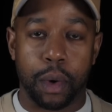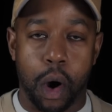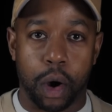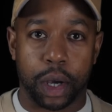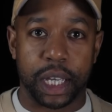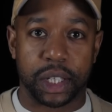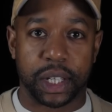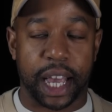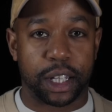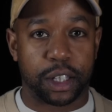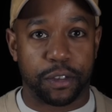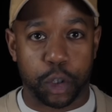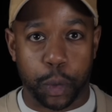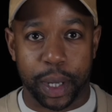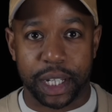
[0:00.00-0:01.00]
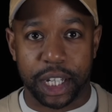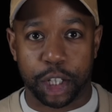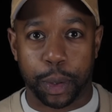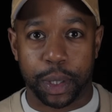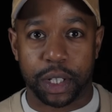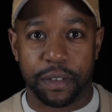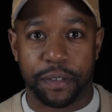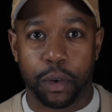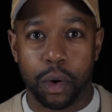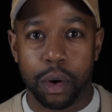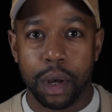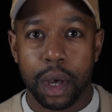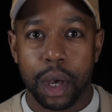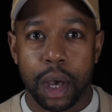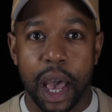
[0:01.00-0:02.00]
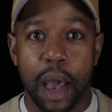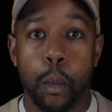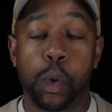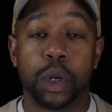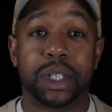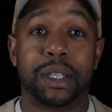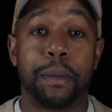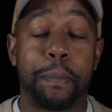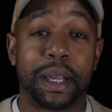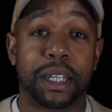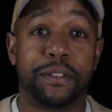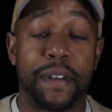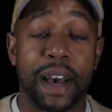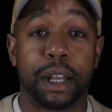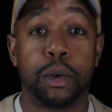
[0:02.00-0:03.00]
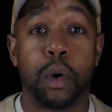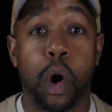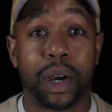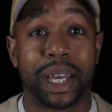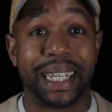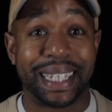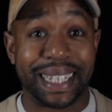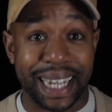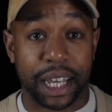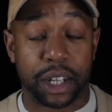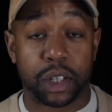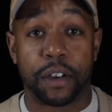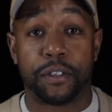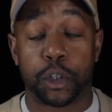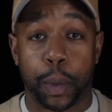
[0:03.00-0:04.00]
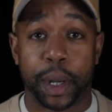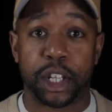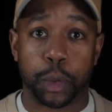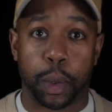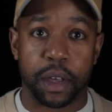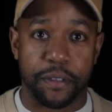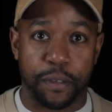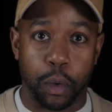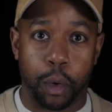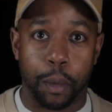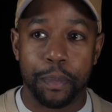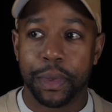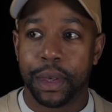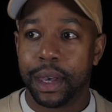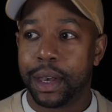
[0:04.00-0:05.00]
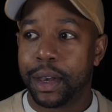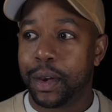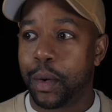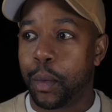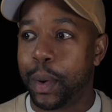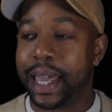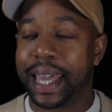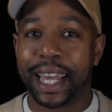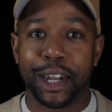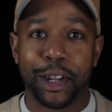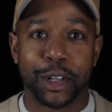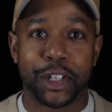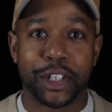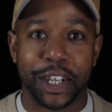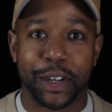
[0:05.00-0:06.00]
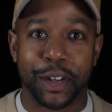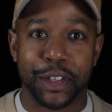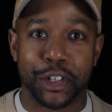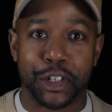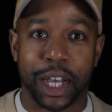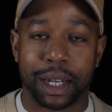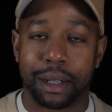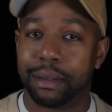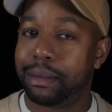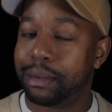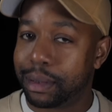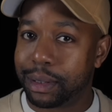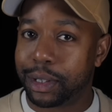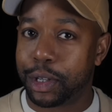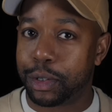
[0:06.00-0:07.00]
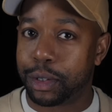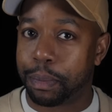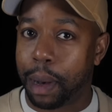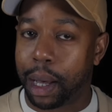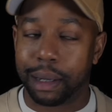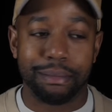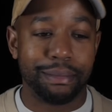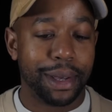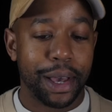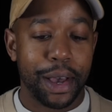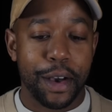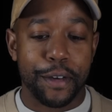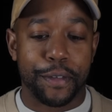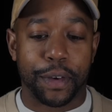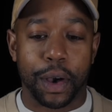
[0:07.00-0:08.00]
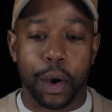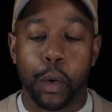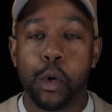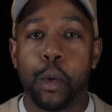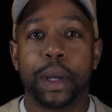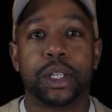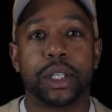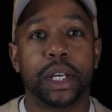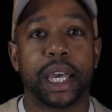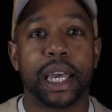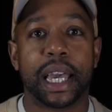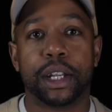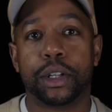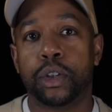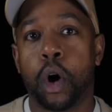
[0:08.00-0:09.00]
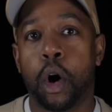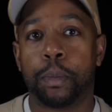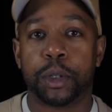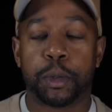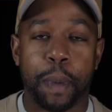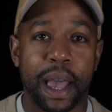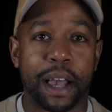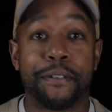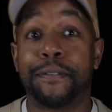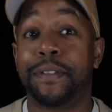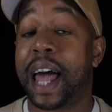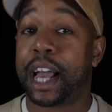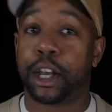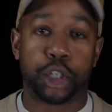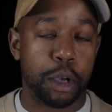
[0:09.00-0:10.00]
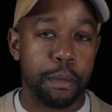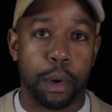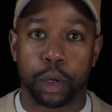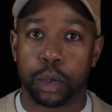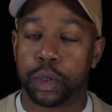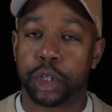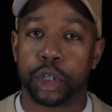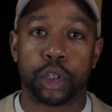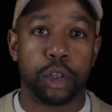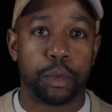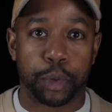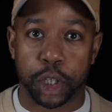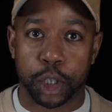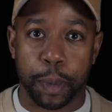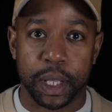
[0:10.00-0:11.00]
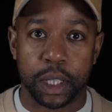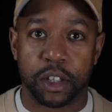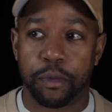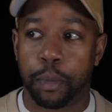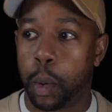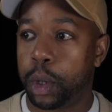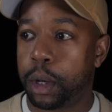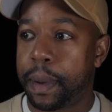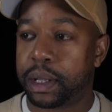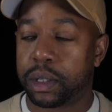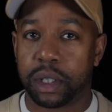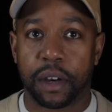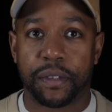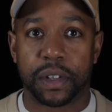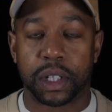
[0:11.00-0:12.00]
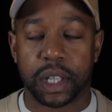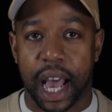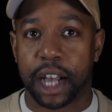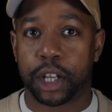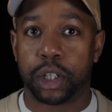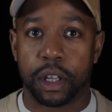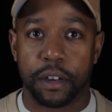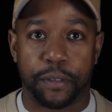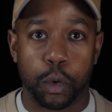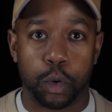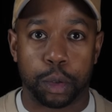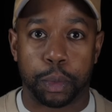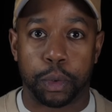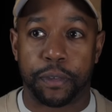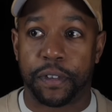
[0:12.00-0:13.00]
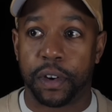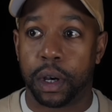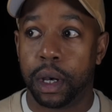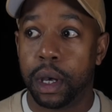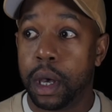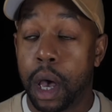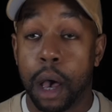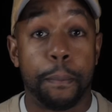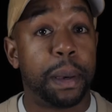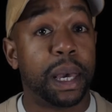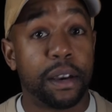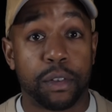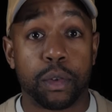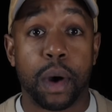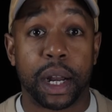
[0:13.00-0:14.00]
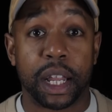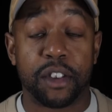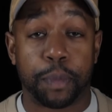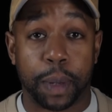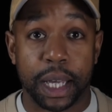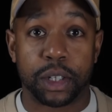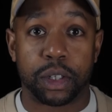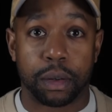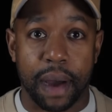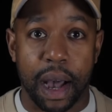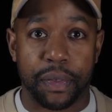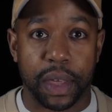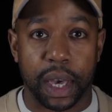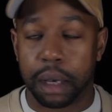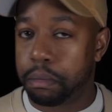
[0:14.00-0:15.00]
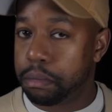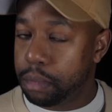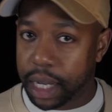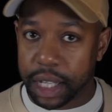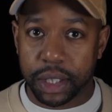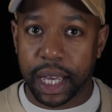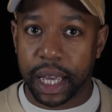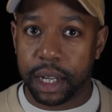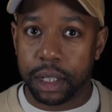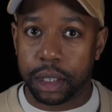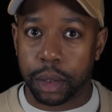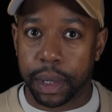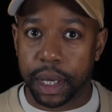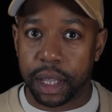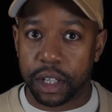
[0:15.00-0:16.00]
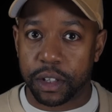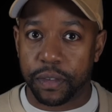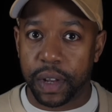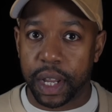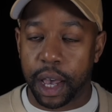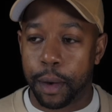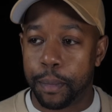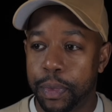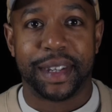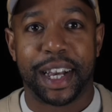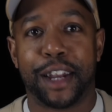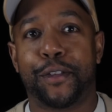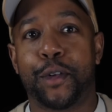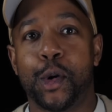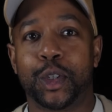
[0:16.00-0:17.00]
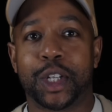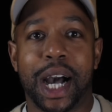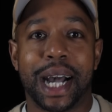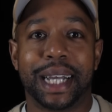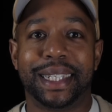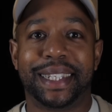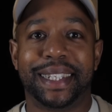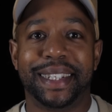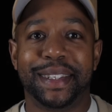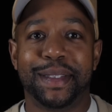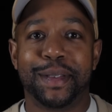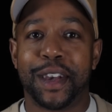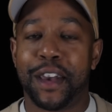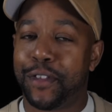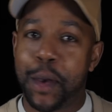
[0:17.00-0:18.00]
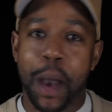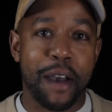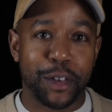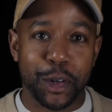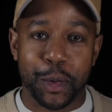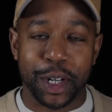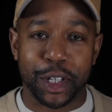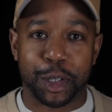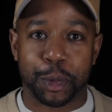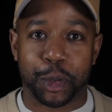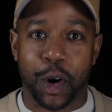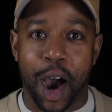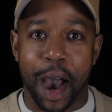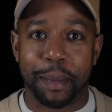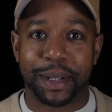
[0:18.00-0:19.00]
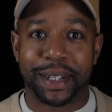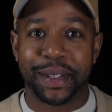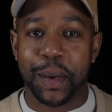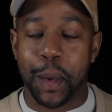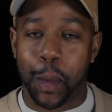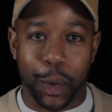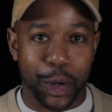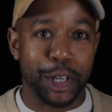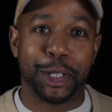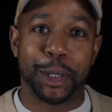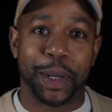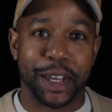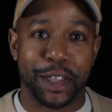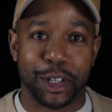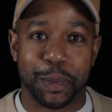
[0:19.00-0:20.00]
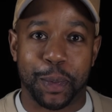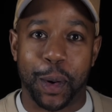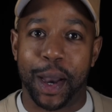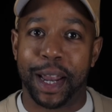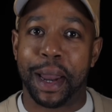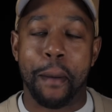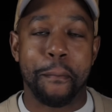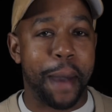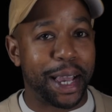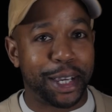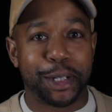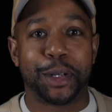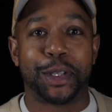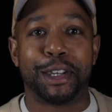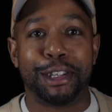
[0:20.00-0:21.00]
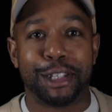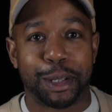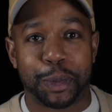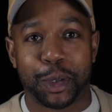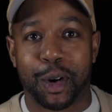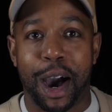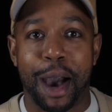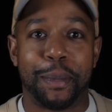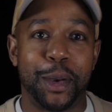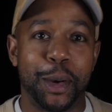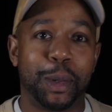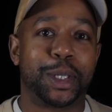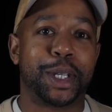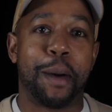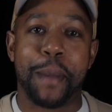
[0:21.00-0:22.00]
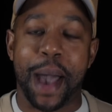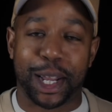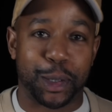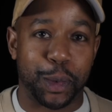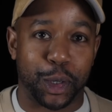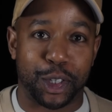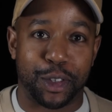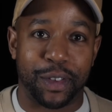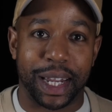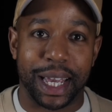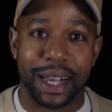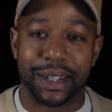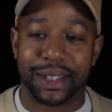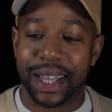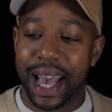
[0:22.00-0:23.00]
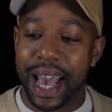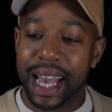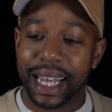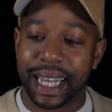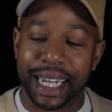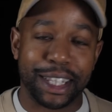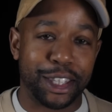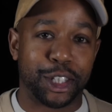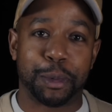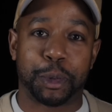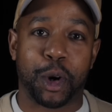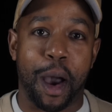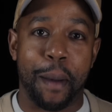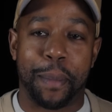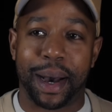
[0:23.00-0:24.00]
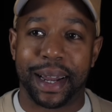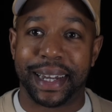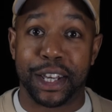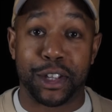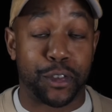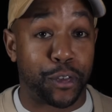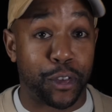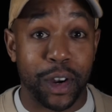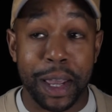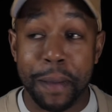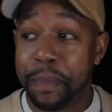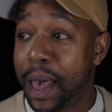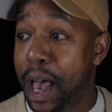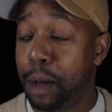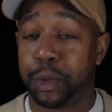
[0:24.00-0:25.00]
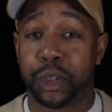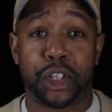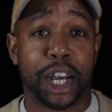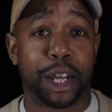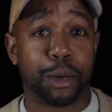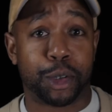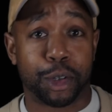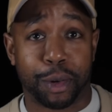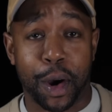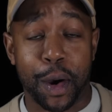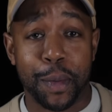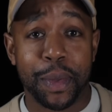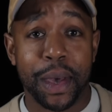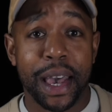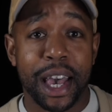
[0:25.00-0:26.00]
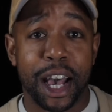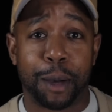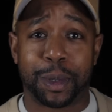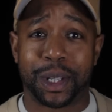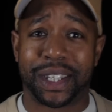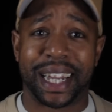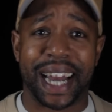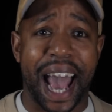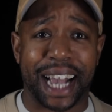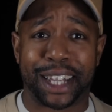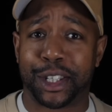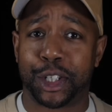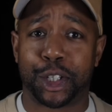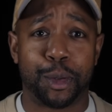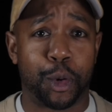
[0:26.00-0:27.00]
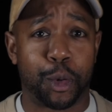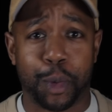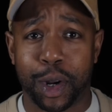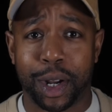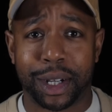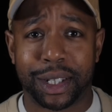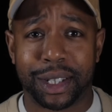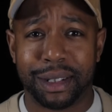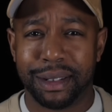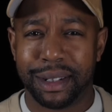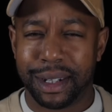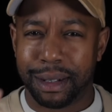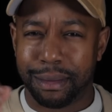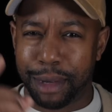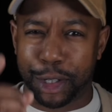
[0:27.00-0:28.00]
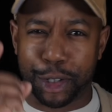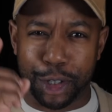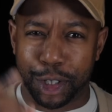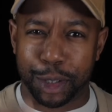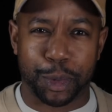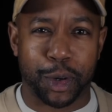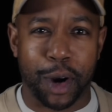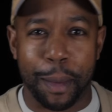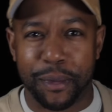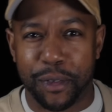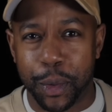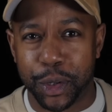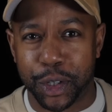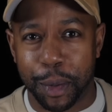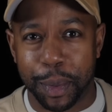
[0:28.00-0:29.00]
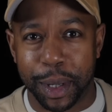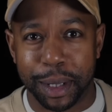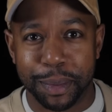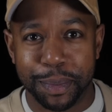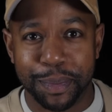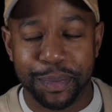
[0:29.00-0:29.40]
hockey skates of 2024 and what's the best value hockey sticks of 2024? We get a lot of stick on this channel, excuse the pun, for always looking at top spec flagship models that are super expensive. But what about stuff that's actually affordable for a bigger variety of players that are out there? Let's get into it in this video. And of course, guys, if you haven't already subscribed, what are you doing at this point? Make sure that you subscribe. You always come back to watch the videos. Click the subscribe button. It's free, helps the channel to grow, helps us get access to more products. Make sure you subscribe before we jump in.